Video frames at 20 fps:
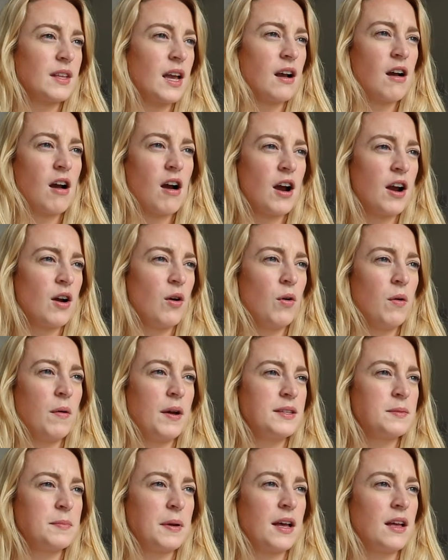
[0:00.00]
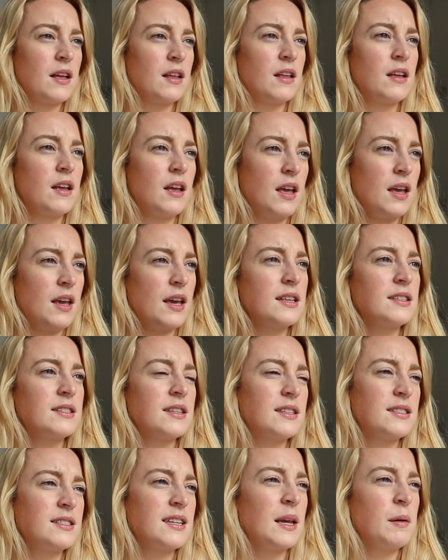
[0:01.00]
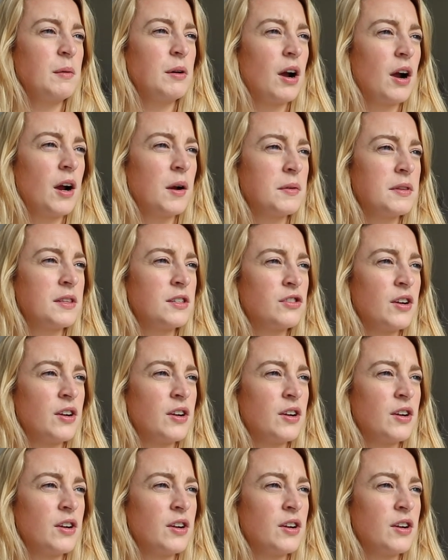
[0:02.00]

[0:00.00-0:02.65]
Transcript: That car always pops. It's that same car with the